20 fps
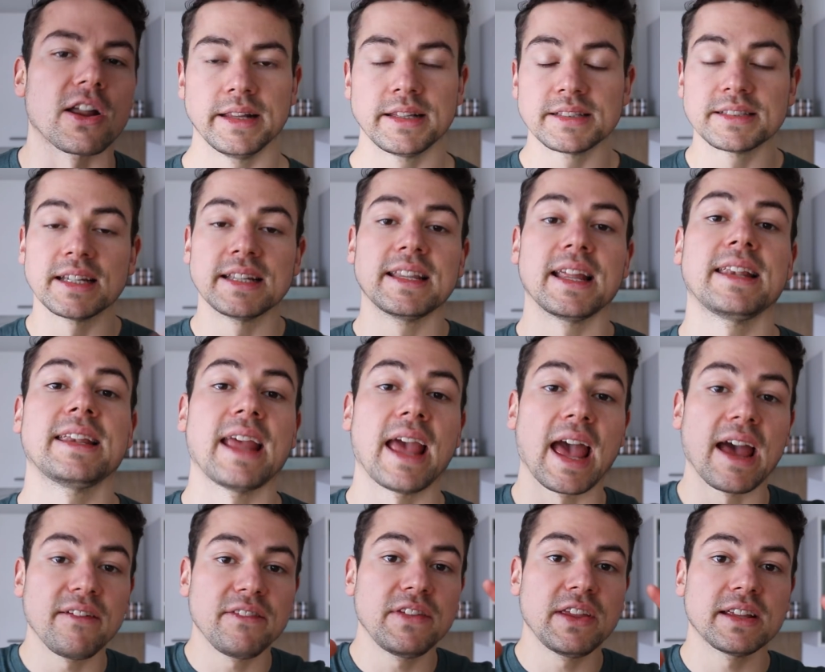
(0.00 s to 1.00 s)
It's then that the
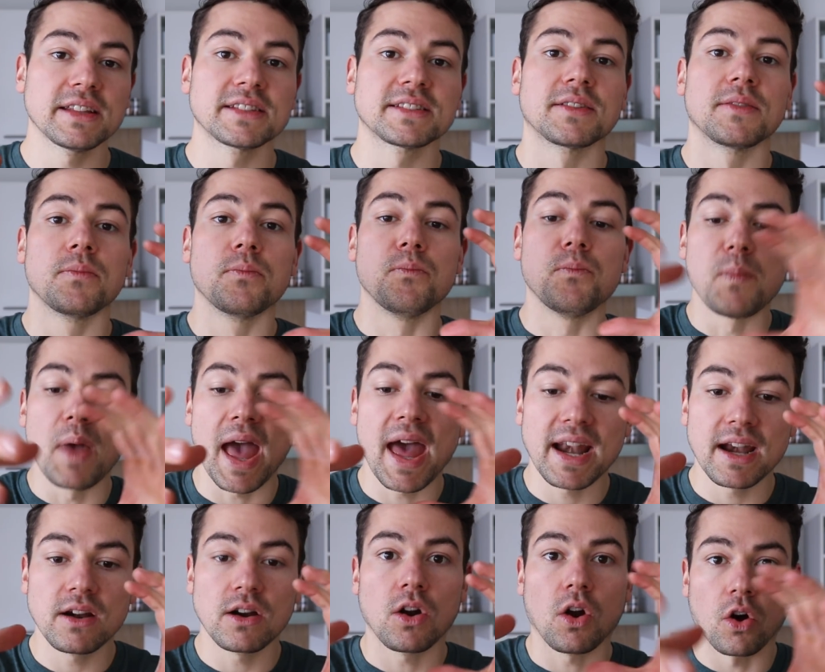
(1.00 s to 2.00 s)
heaviest
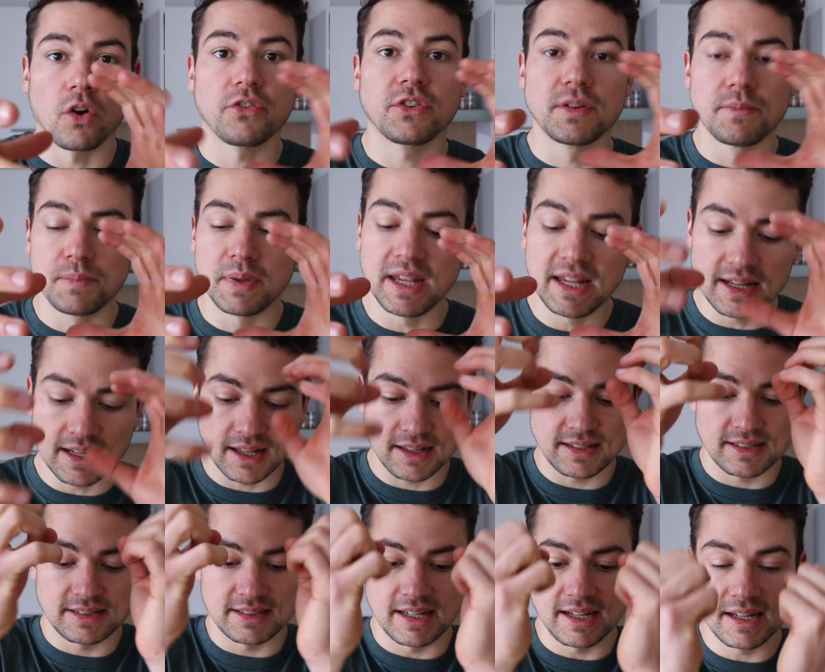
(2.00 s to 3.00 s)
matter of the
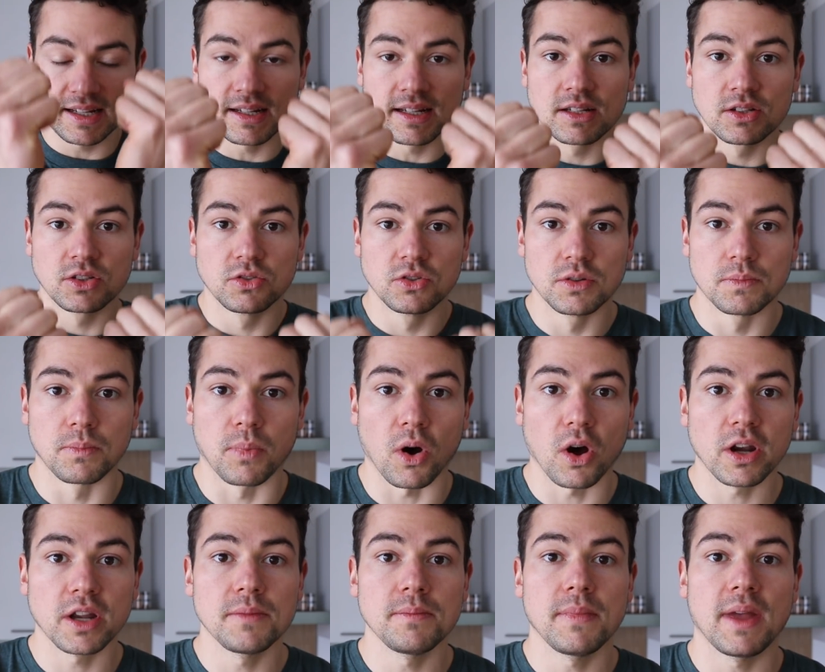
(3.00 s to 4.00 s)
peanuts sink to the
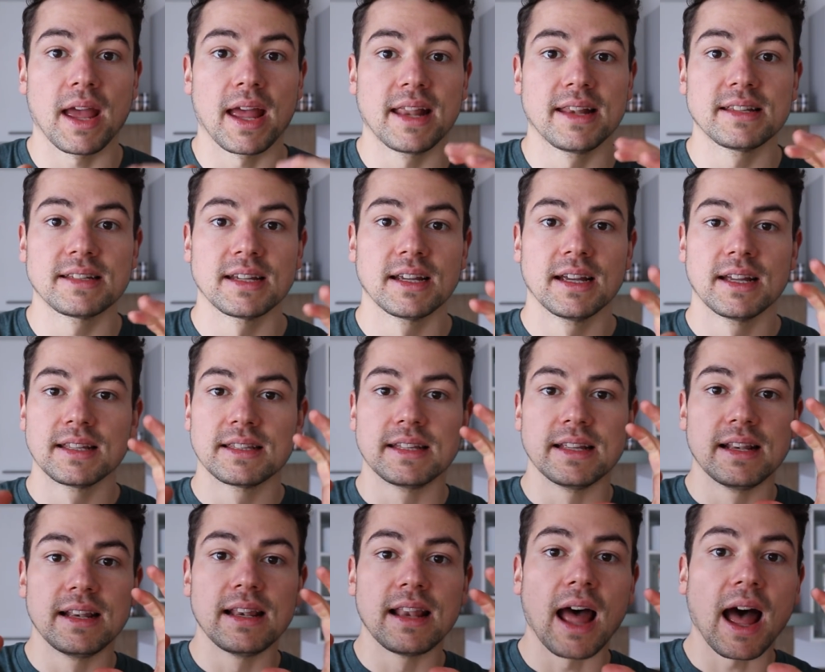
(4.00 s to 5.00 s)
bottom and
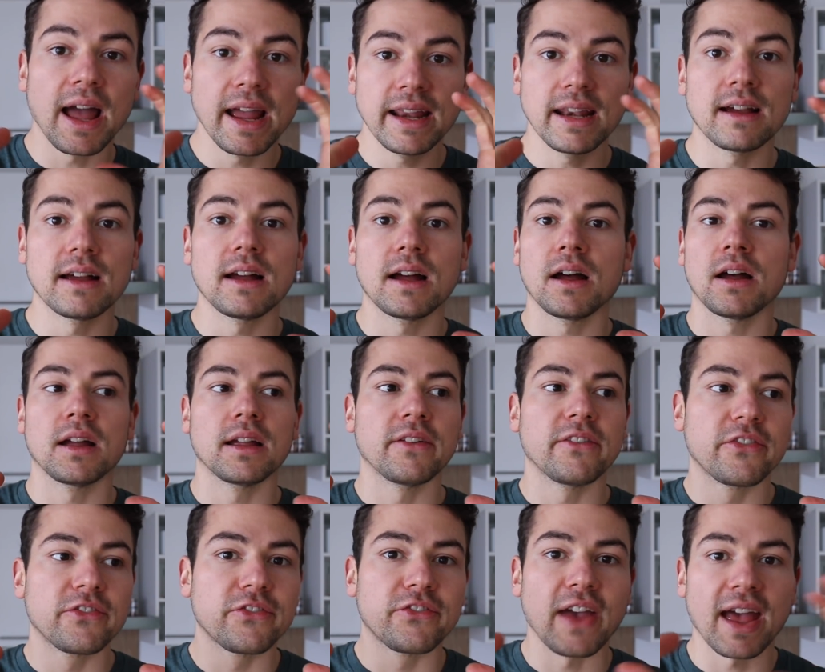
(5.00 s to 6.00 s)
the lighter
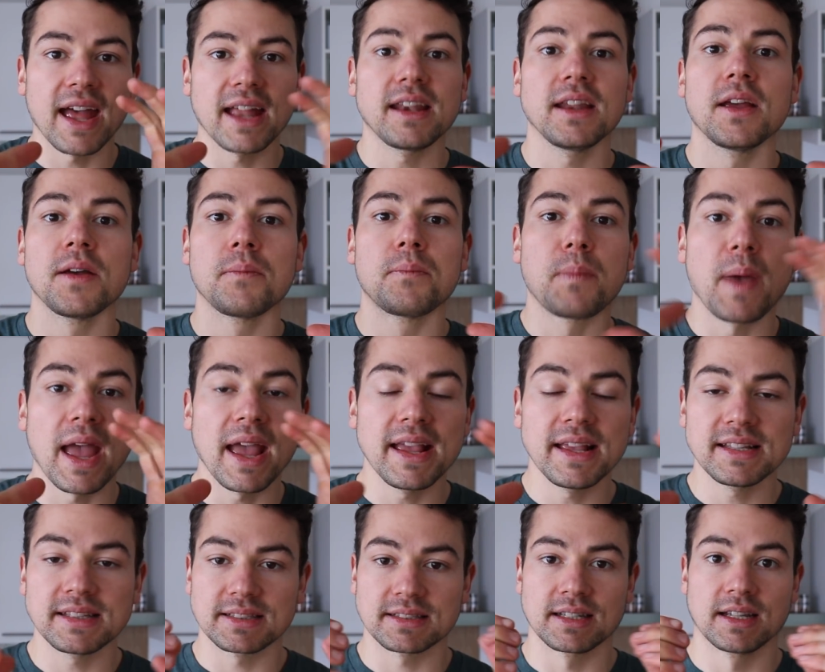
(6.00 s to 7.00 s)

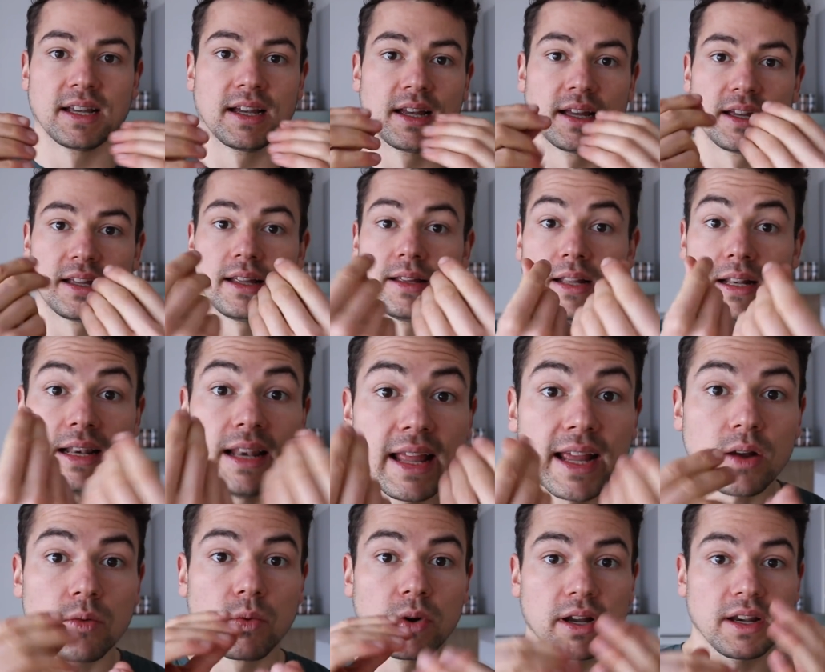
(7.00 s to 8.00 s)
fat-based
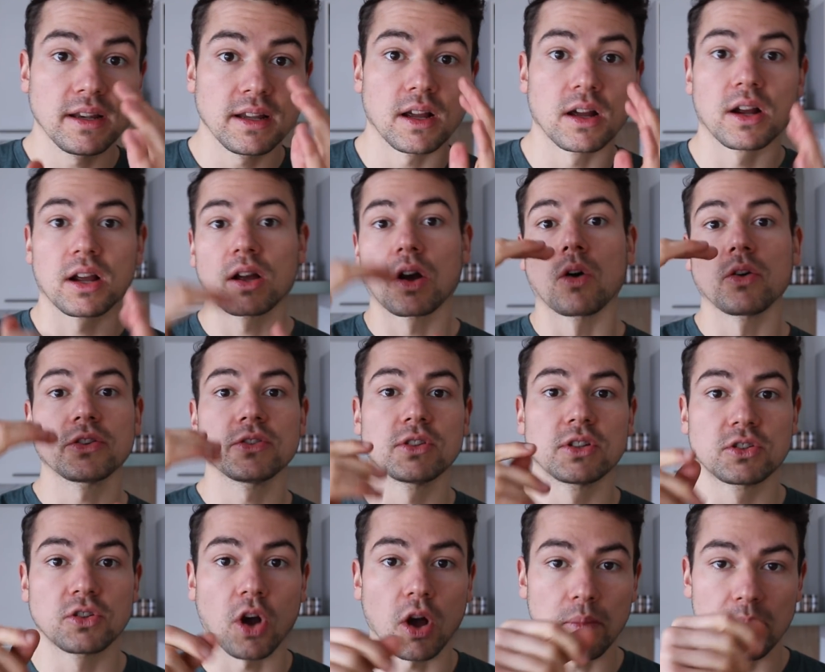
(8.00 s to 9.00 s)
liquid goes to
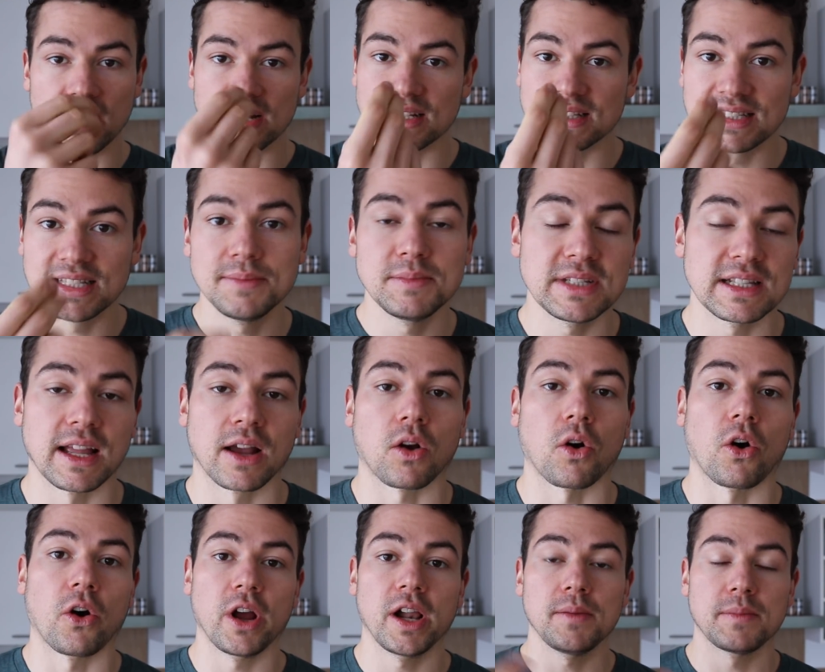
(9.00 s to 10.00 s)
the top and it seems like
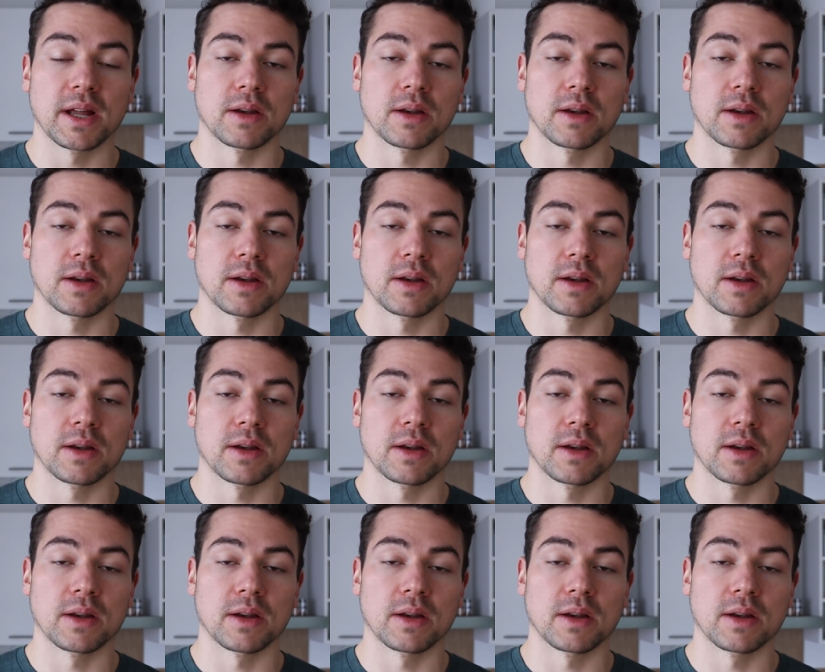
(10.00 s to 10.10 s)
oil.